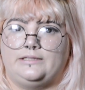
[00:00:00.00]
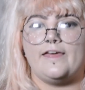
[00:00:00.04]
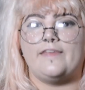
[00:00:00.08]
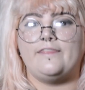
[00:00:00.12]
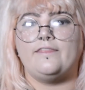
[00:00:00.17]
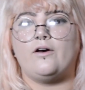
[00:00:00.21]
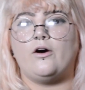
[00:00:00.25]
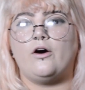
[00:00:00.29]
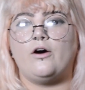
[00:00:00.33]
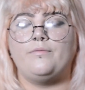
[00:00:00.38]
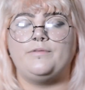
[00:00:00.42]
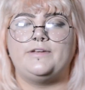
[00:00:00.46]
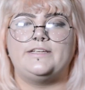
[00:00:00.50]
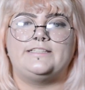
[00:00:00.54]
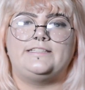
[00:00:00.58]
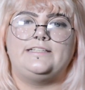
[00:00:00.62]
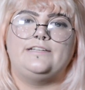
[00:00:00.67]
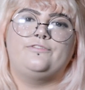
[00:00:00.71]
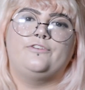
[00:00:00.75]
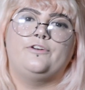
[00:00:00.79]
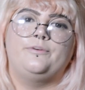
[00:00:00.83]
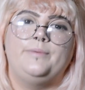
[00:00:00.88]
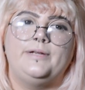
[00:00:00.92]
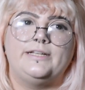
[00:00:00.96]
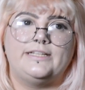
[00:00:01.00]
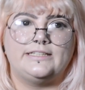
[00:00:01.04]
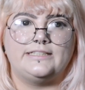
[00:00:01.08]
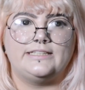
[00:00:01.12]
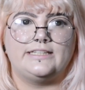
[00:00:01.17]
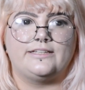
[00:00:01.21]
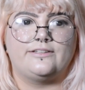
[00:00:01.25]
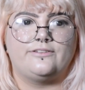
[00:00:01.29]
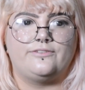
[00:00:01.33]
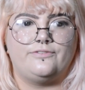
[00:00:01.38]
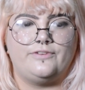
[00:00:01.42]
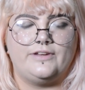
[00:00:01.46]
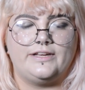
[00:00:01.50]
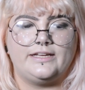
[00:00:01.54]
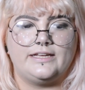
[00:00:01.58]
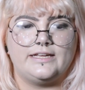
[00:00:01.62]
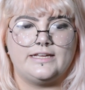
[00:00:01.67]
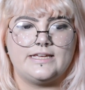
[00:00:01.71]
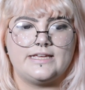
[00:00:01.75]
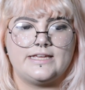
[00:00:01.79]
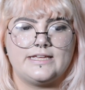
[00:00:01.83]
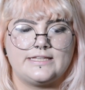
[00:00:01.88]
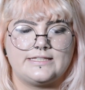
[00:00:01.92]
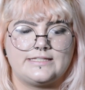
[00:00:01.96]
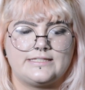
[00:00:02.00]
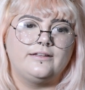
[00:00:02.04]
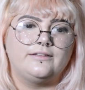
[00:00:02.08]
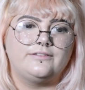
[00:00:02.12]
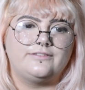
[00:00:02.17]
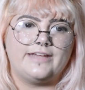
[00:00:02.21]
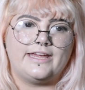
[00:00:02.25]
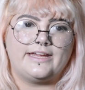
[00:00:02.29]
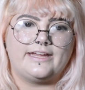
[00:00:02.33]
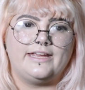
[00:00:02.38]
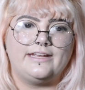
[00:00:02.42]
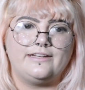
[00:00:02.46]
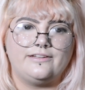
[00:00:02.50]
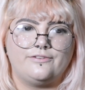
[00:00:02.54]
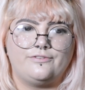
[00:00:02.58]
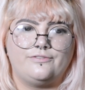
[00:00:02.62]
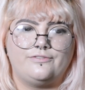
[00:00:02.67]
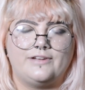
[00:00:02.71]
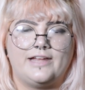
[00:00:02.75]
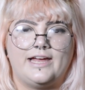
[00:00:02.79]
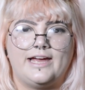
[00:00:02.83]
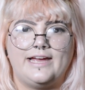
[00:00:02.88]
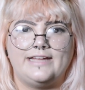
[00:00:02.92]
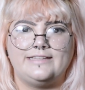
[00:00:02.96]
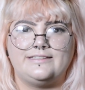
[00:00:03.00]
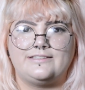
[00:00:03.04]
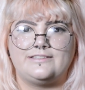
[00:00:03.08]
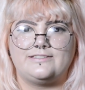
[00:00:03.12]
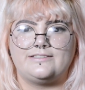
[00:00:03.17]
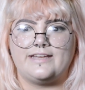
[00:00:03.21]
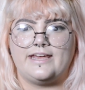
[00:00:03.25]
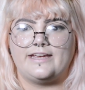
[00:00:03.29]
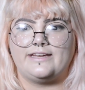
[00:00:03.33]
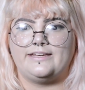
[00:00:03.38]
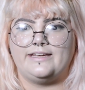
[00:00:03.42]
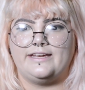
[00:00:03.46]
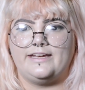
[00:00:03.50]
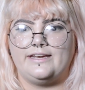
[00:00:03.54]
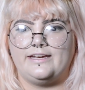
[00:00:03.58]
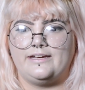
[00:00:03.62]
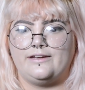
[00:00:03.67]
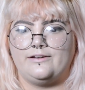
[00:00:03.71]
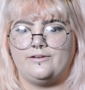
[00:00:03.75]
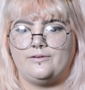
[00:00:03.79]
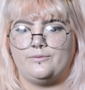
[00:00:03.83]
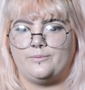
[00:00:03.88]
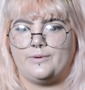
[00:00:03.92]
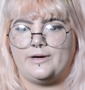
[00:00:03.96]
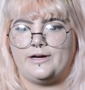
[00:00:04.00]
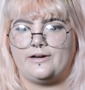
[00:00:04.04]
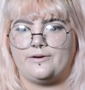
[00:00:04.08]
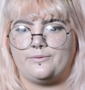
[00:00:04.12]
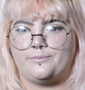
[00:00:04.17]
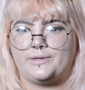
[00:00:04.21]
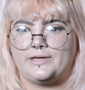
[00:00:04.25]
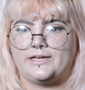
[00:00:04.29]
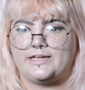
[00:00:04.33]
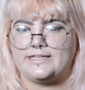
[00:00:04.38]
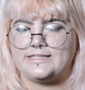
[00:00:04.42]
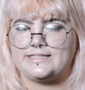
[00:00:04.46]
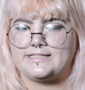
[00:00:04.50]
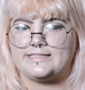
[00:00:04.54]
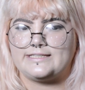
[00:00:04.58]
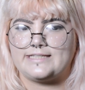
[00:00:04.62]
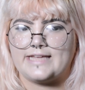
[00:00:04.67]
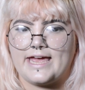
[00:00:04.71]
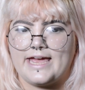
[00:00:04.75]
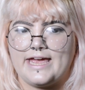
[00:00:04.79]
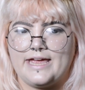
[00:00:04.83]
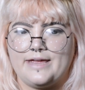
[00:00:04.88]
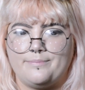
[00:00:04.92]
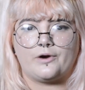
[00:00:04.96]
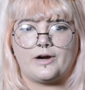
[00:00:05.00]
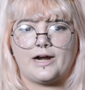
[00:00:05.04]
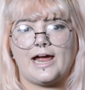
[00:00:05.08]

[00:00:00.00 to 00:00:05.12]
Then obviously for me the next thing is checking the flights, checking where we can stay.